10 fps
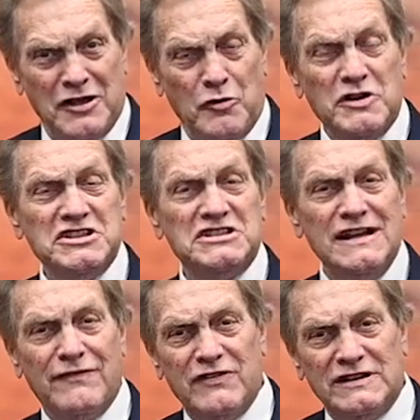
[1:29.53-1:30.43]
which is
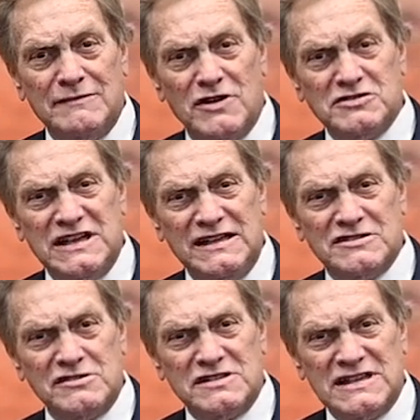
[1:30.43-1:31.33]
different than most
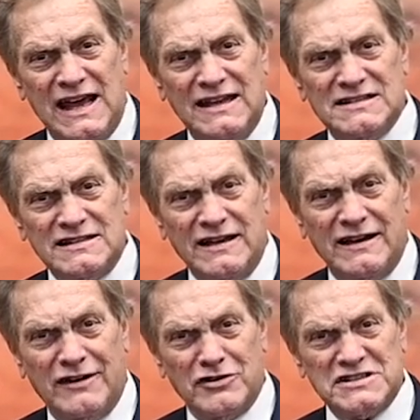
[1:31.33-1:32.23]
eastern states or